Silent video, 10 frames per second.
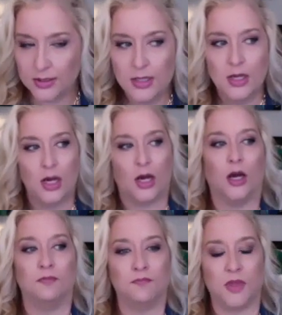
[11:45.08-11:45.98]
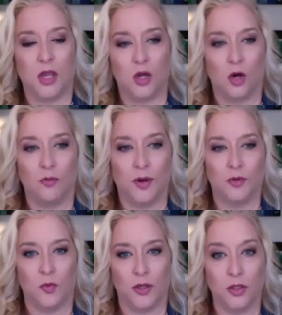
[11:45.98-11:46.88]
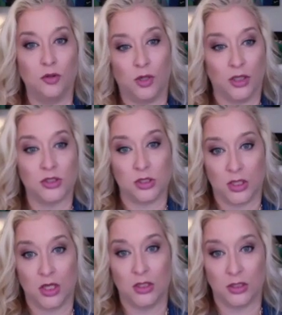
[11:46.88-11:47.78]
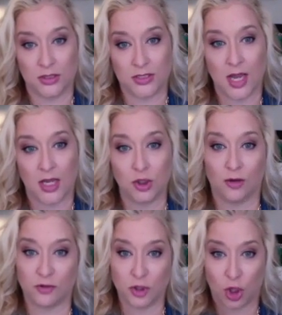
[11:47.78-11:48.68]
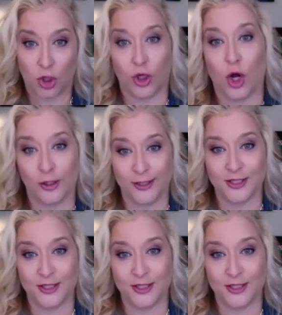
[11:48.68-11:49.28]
Mm-hmm. Um, you know, but when you get to the end of the day and you have to turn it all into the